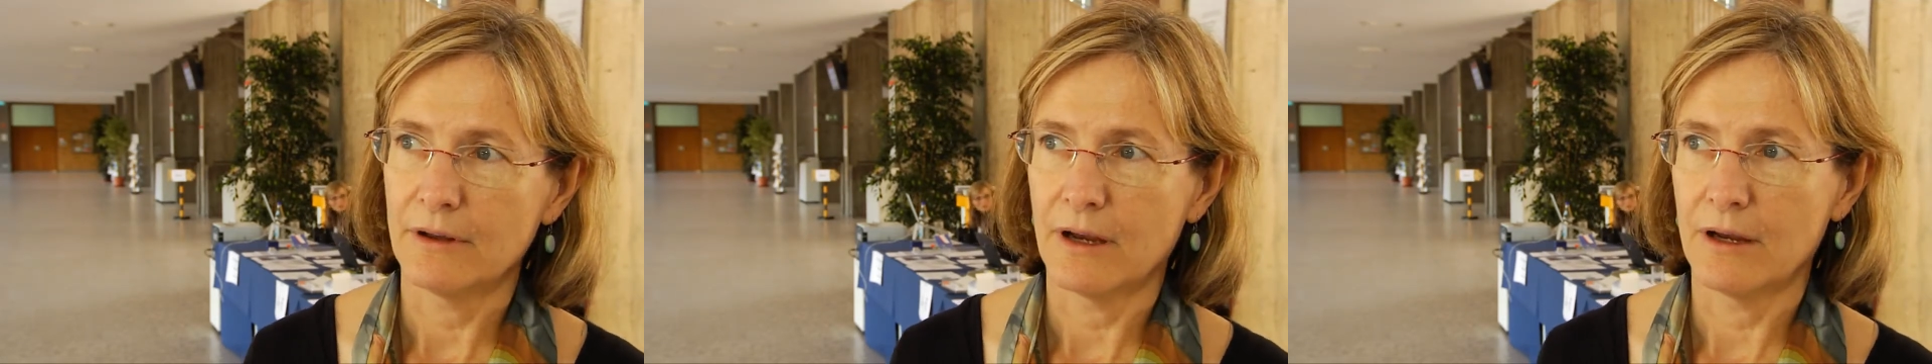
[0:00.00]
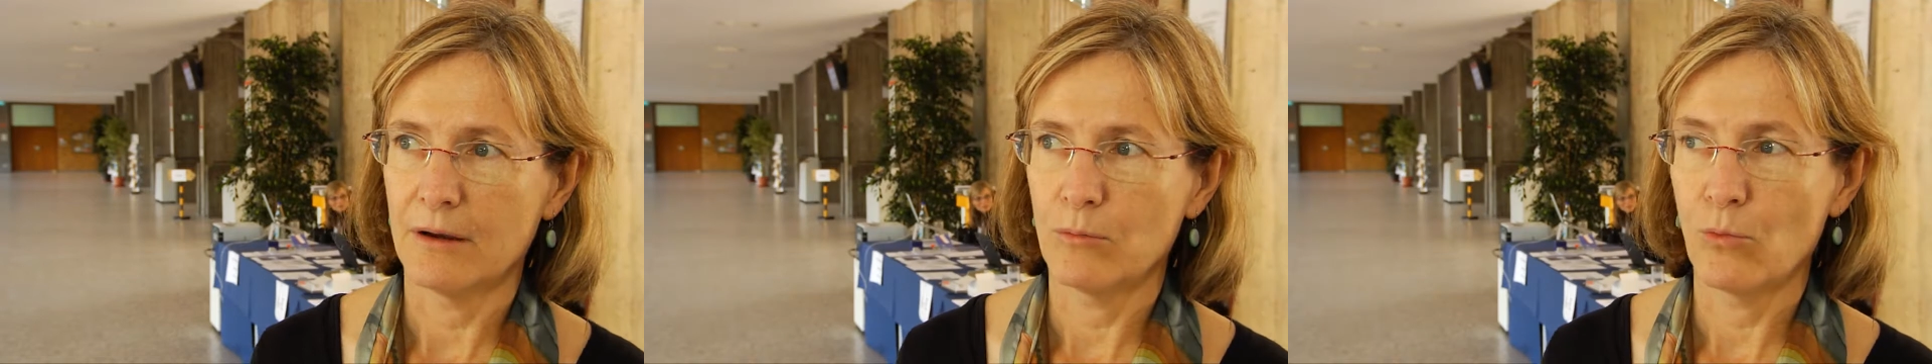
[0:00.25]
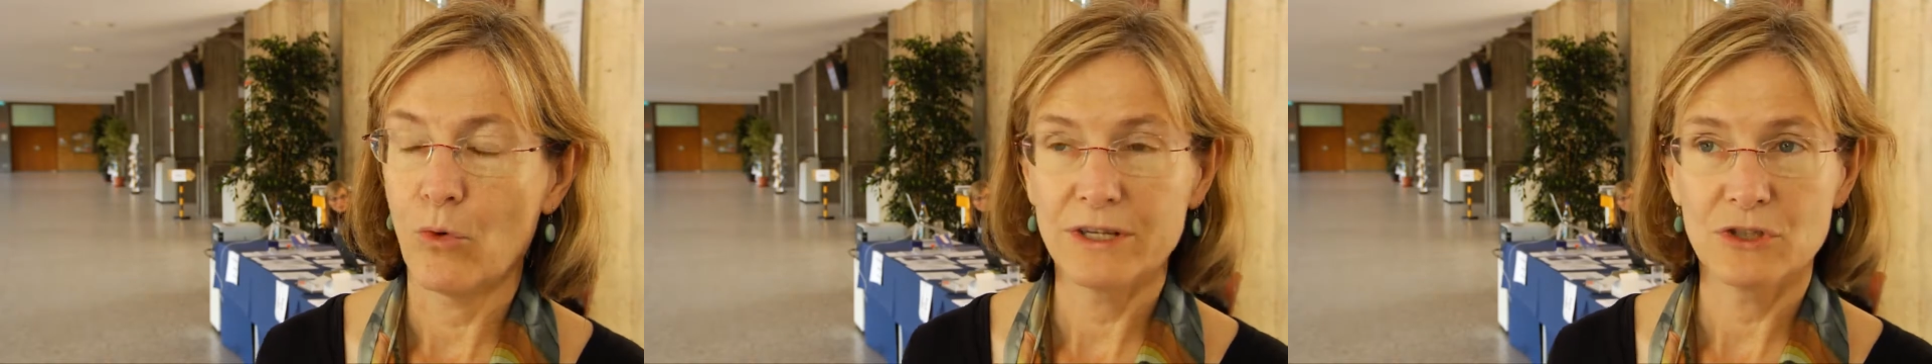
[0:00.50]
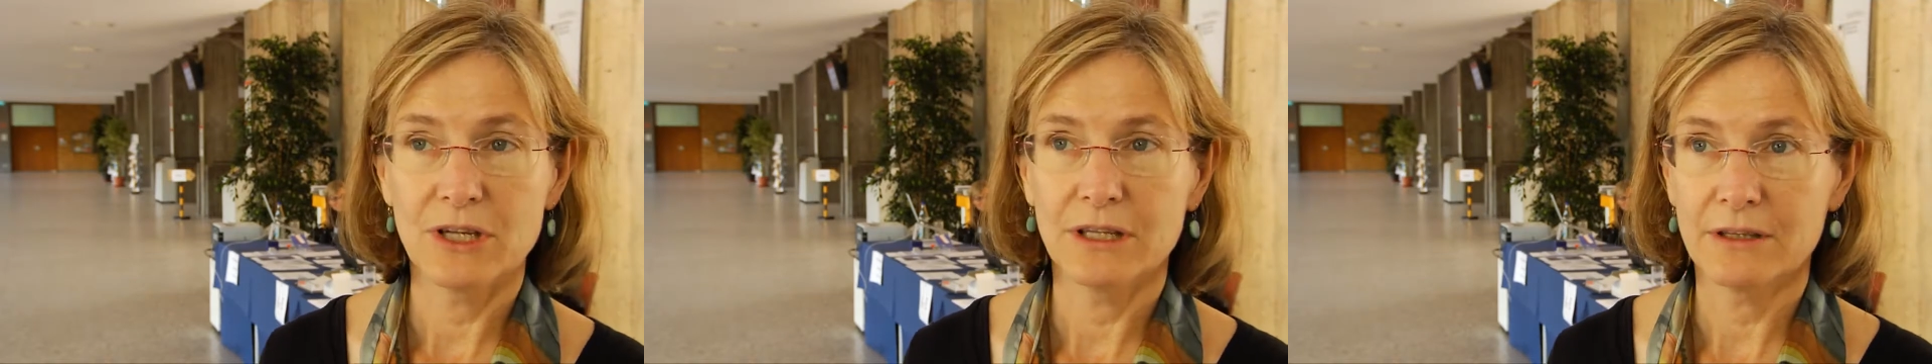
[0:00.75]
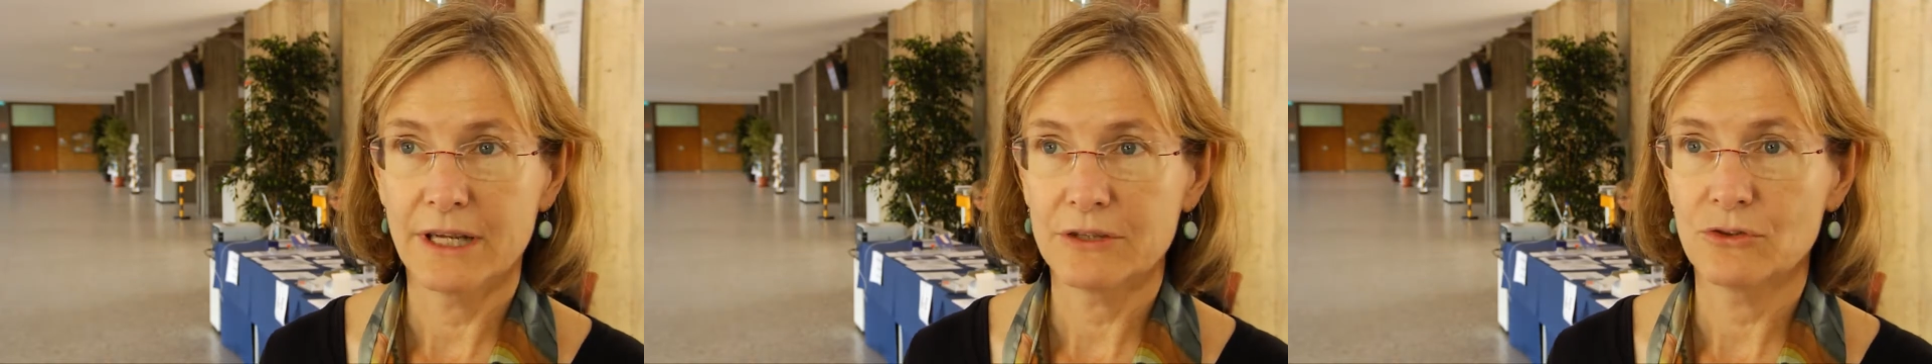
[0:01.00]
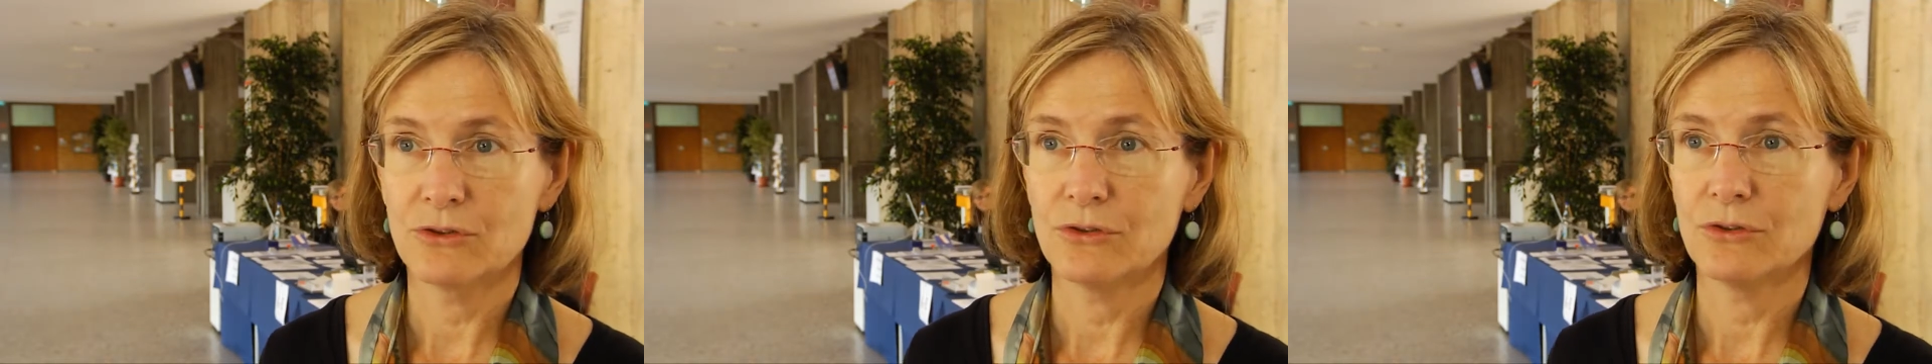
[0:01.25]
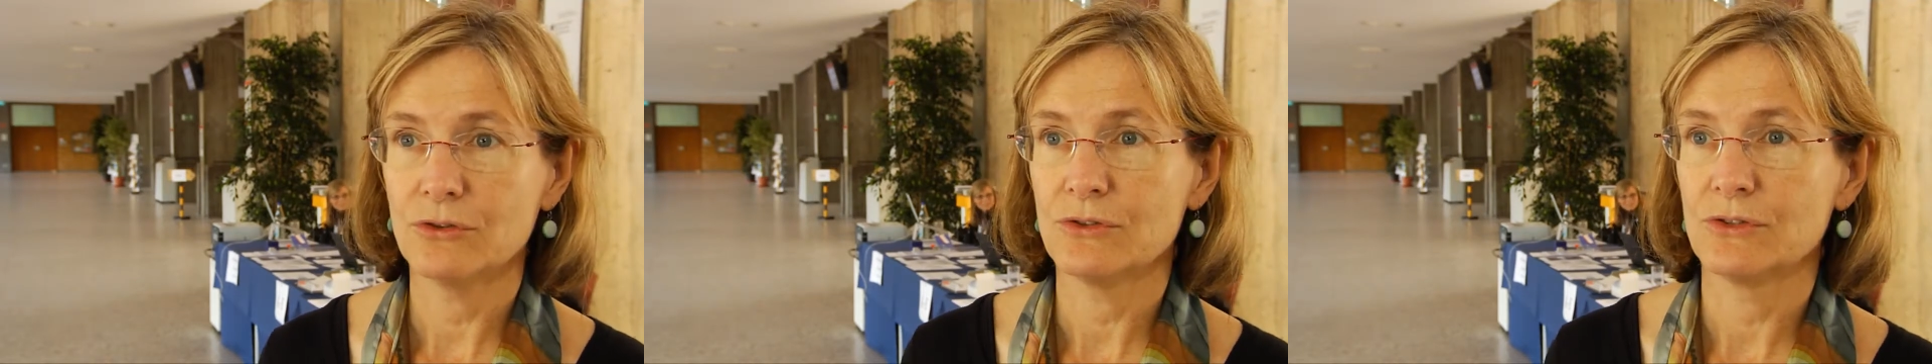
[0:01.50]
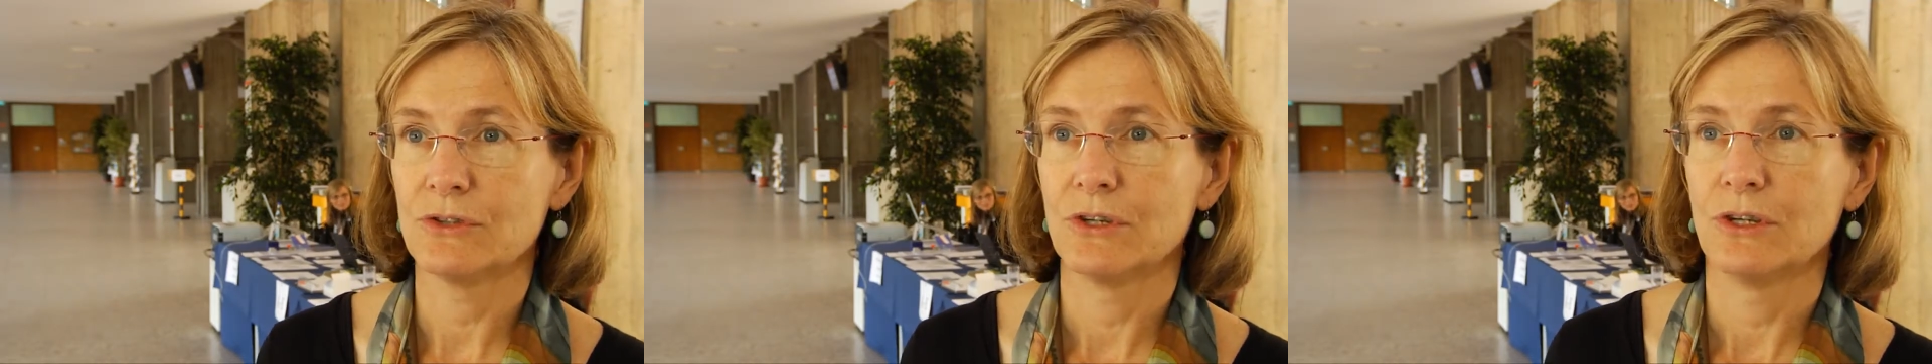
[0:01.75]
watching
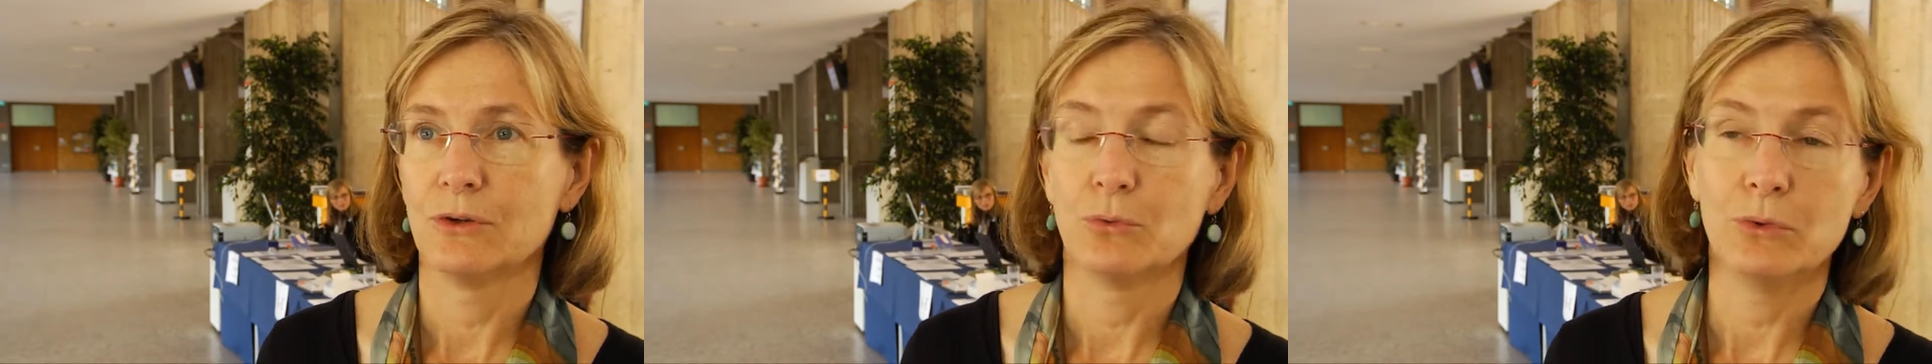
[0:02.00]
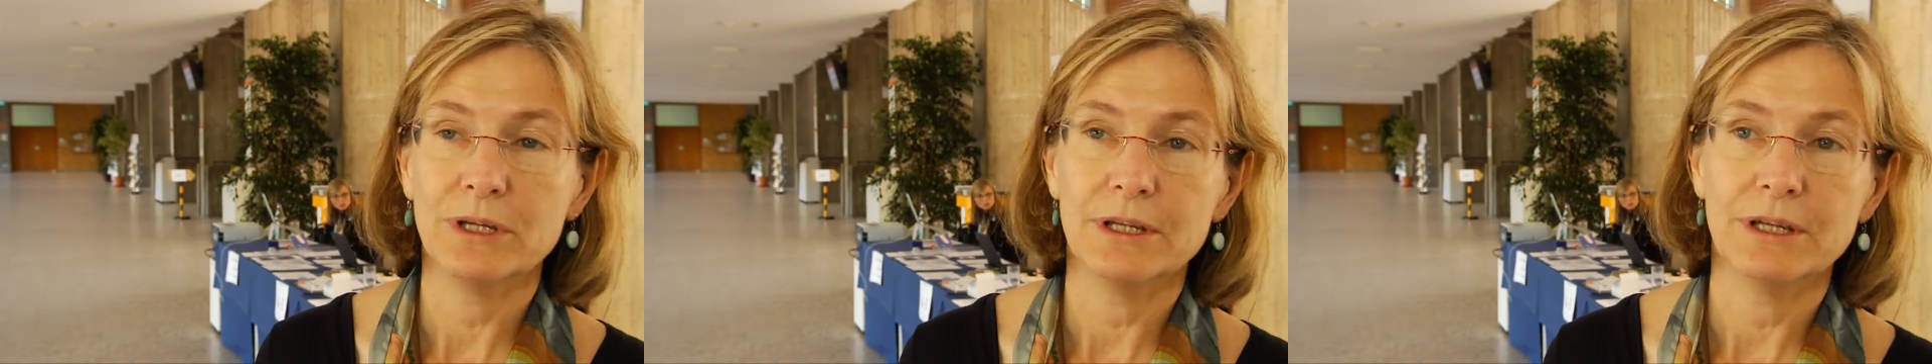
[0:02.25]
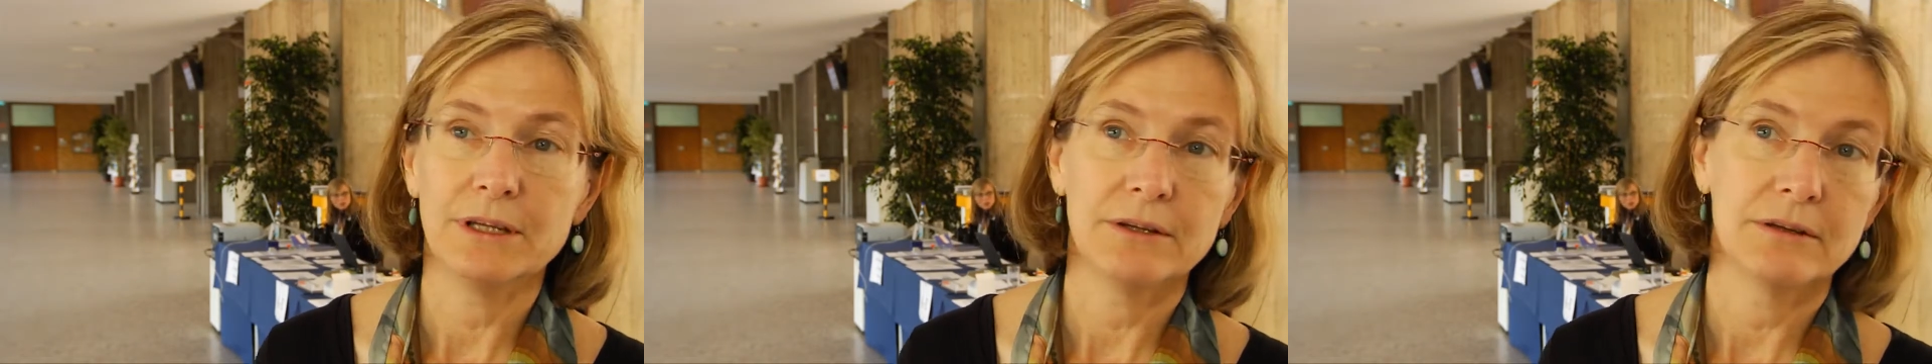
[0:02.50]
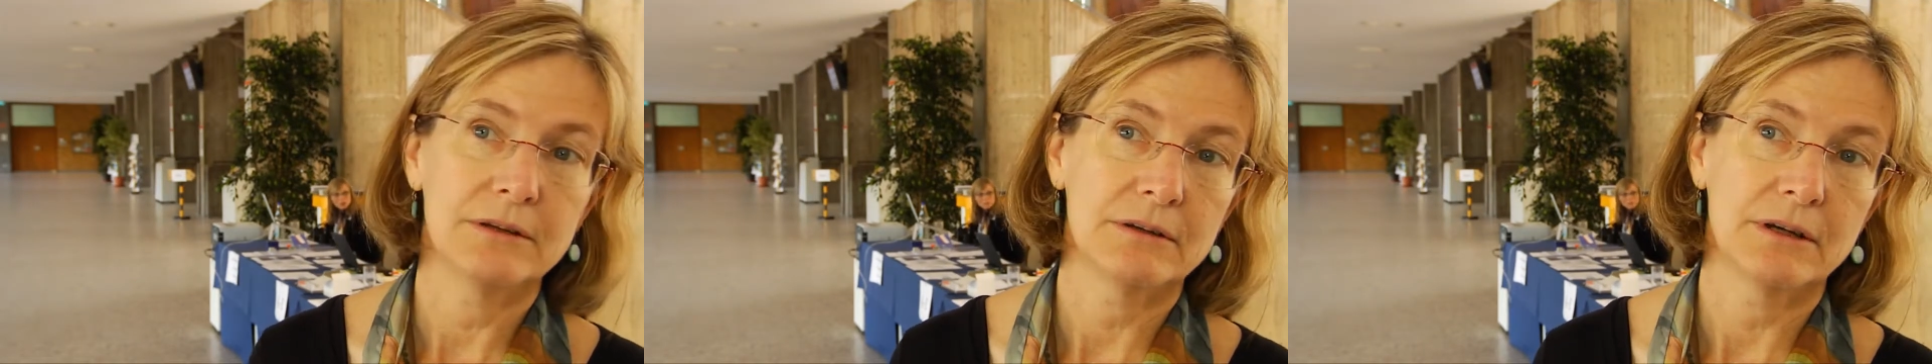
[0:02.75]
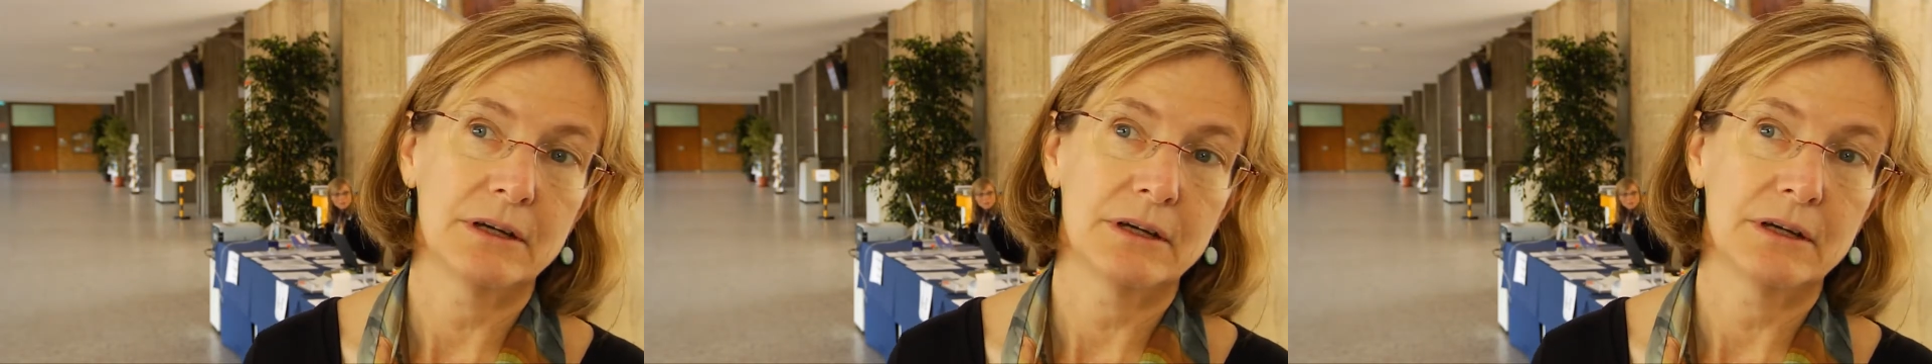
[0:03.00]
lectures, reading